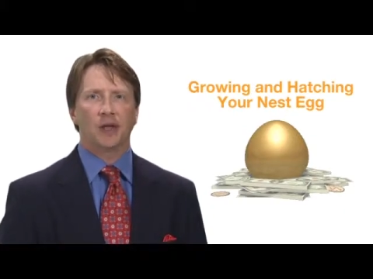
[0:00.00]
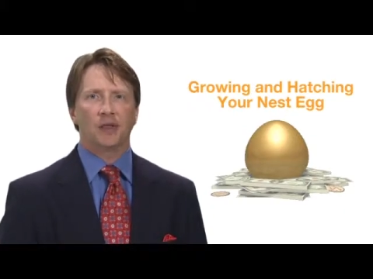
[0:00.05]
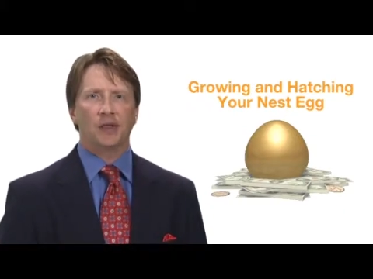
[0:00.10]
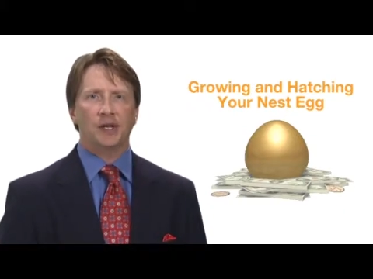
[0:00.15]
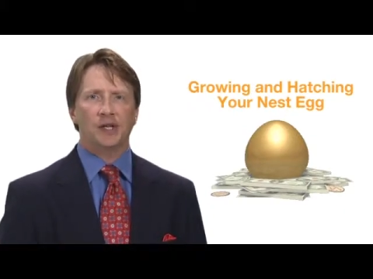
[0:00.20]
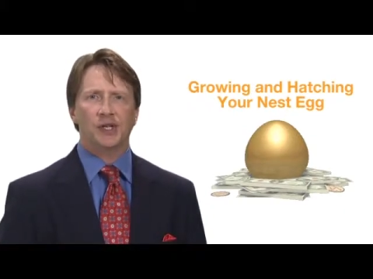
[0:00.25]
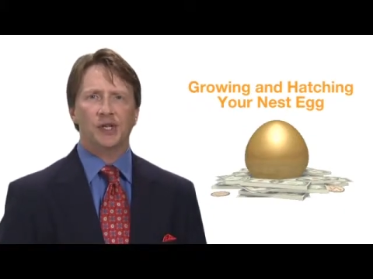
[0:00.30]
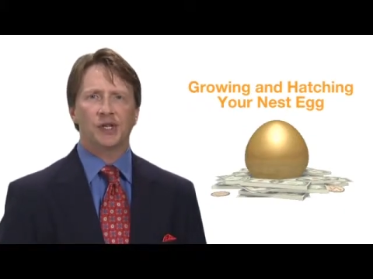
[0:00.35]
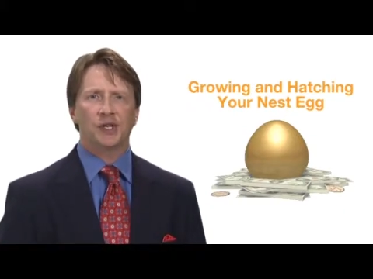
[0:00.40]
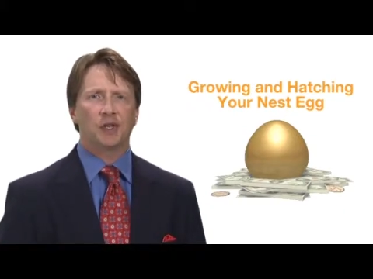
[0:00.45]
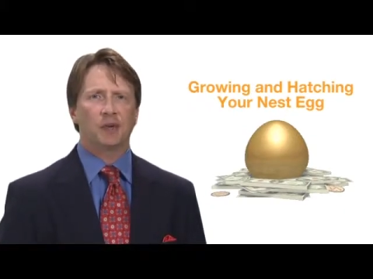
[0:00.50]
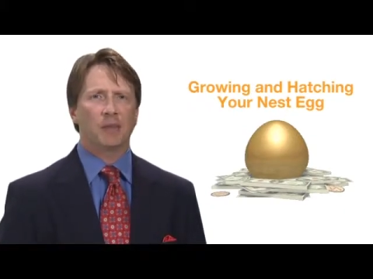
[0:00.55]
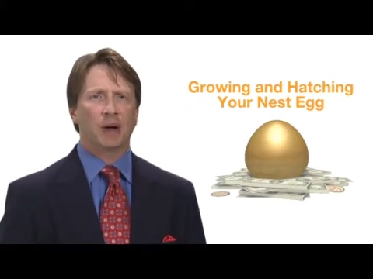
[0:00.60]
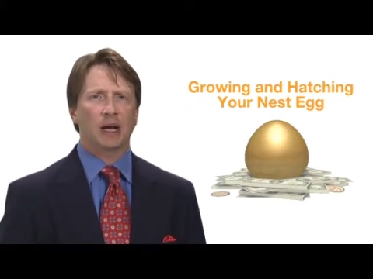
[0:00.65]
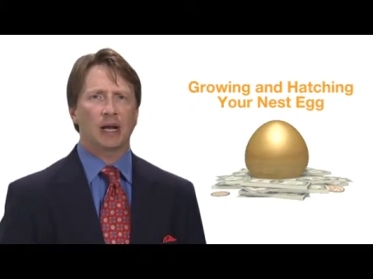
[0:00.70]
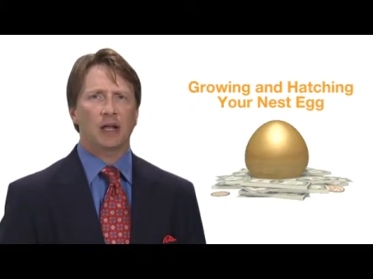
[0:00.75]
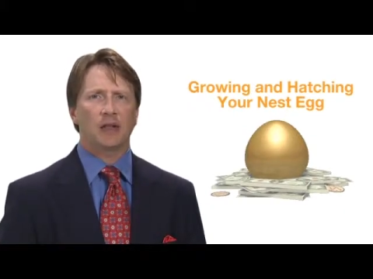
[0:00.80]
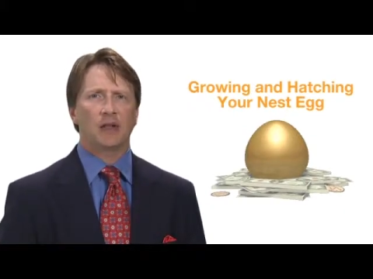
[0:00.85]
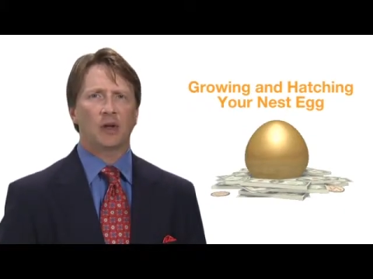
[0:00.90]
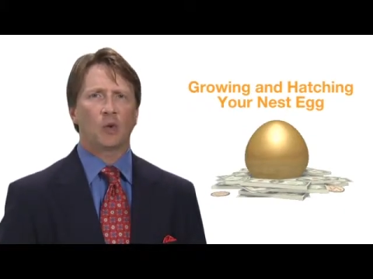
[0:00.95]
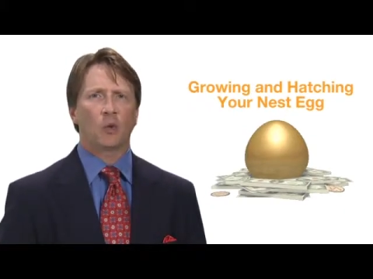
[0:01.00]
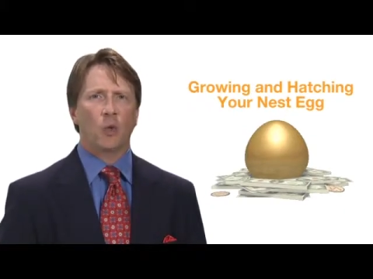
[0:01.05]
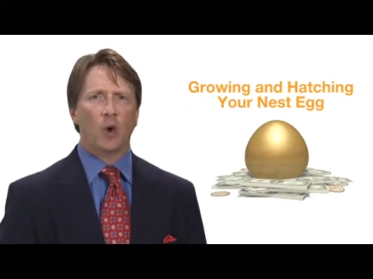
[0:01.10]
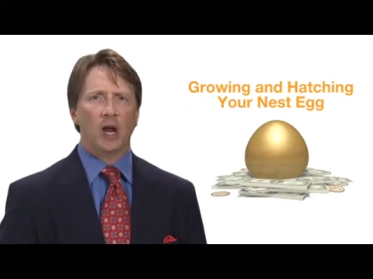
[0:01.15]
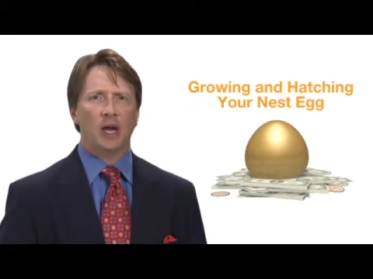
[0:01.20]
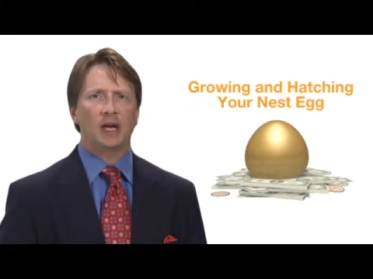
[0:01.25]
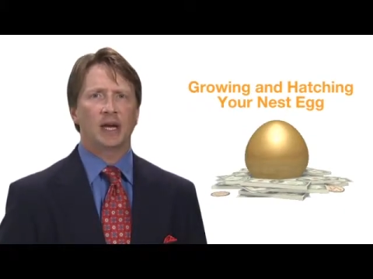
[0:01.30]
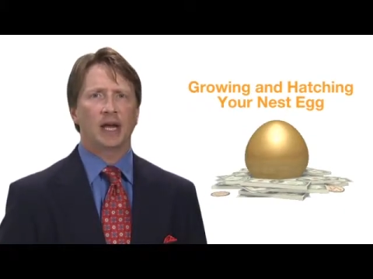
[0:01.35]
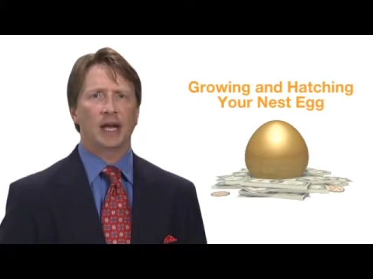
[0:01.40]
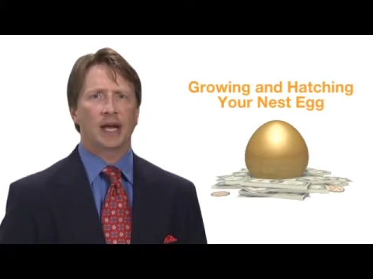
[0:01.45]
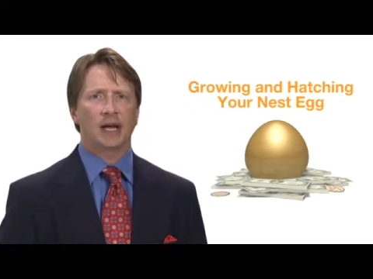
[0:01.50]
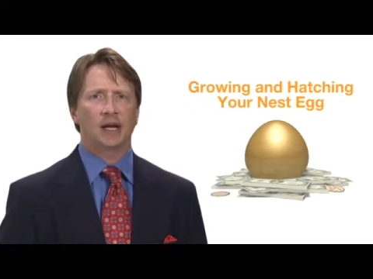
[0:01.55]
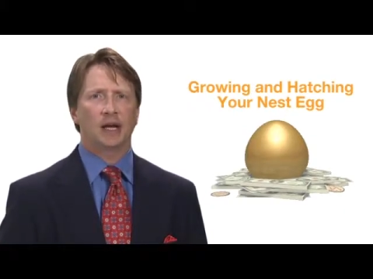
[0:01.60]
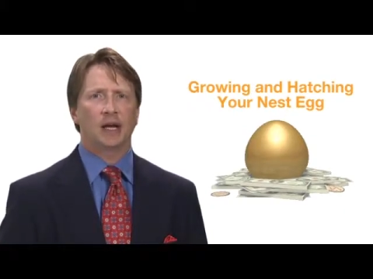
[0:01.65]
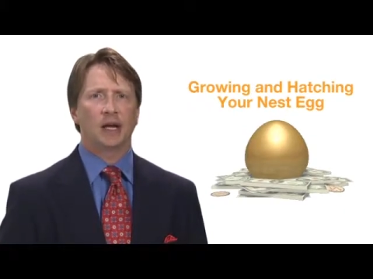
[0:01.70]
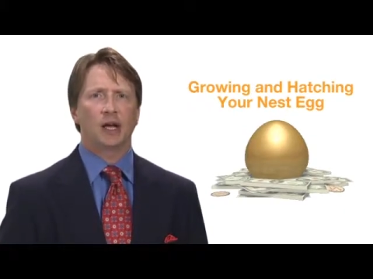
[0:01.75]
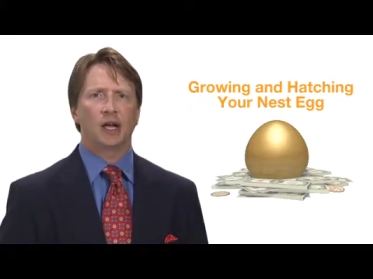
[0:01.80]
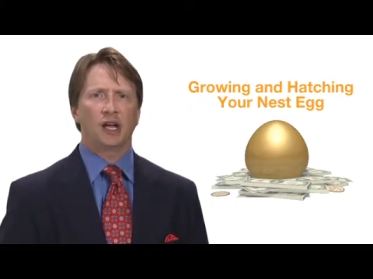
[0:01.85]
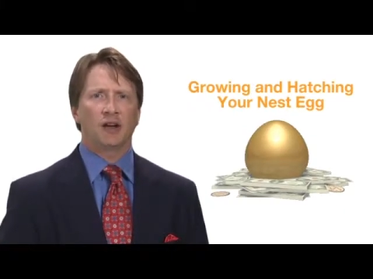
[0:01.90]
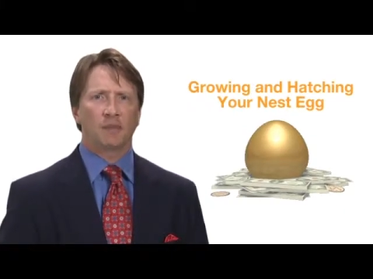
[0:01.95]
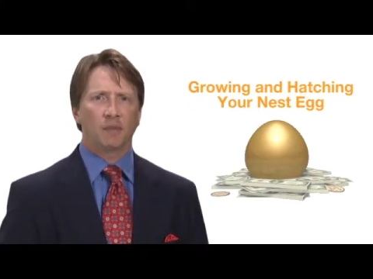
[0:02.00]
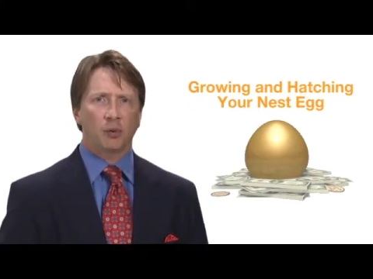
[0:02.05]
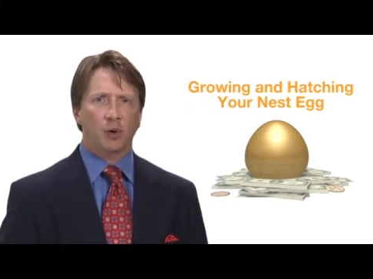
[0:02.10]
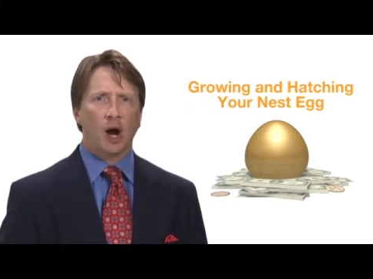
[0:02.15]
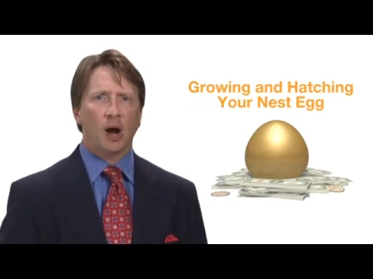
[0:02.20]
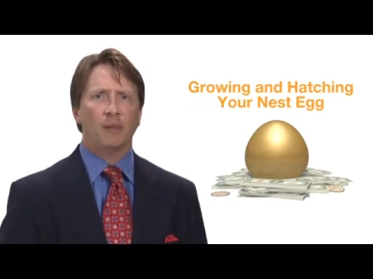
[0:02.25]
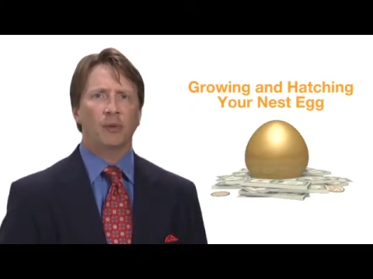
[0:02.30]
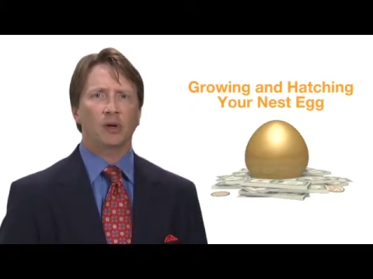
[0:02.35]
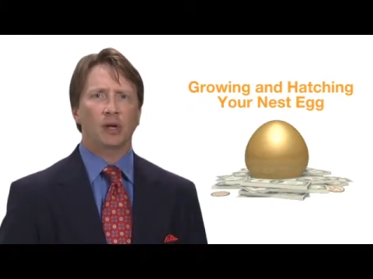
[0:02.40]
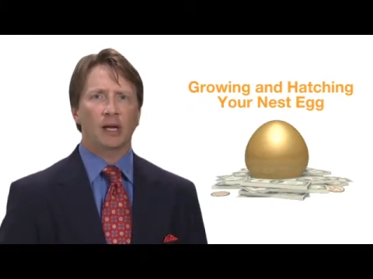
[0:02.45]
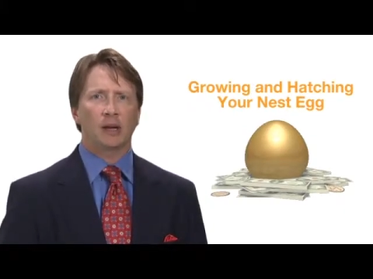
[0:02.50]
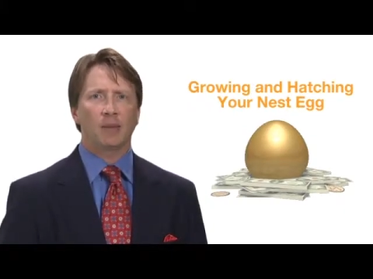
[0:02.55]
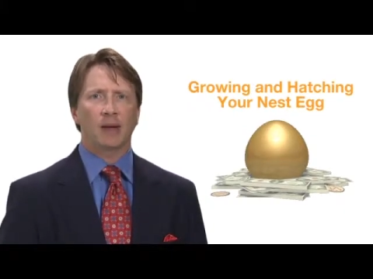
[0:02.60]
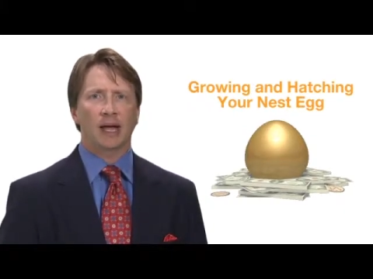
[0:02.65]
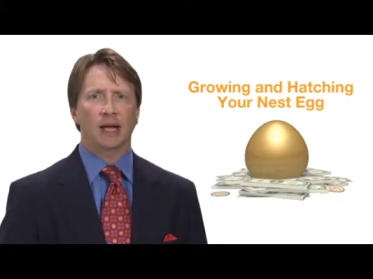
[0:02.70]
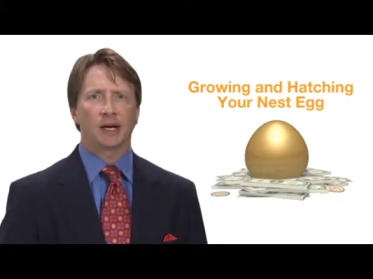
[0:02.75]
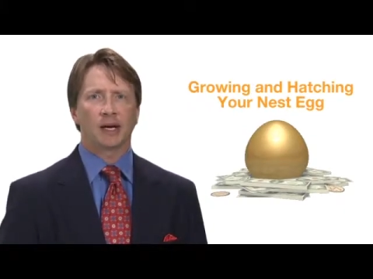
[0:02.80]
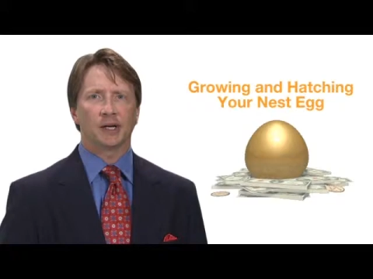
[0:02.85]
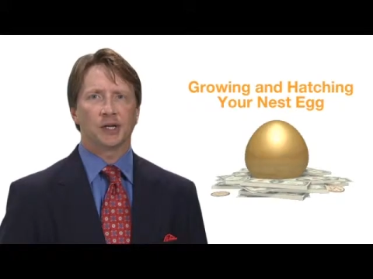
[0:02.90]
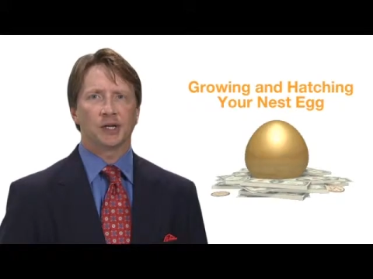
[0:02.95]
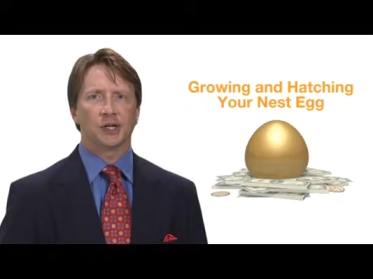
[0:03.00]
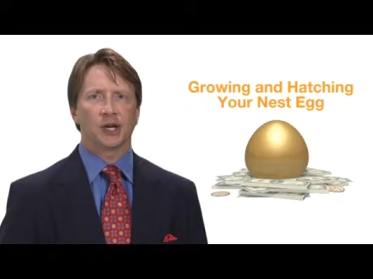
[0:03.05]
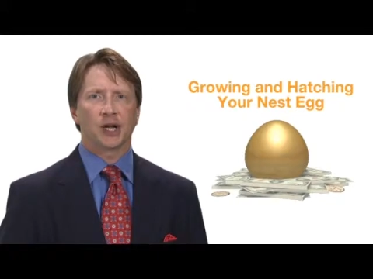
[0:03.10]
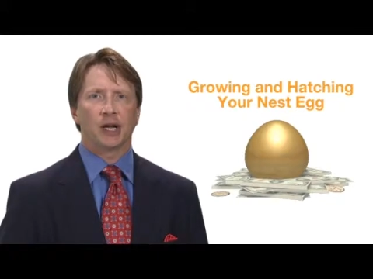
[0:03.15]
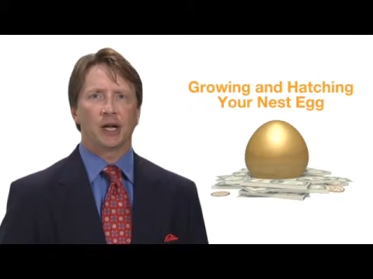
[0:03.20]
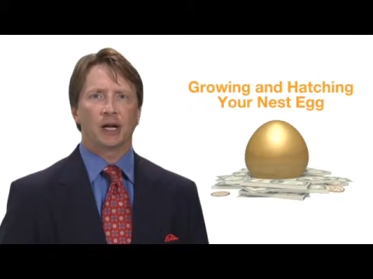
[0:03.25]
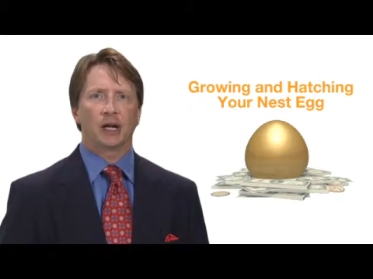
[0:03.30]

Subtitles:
This is the money that one day, if properly managed,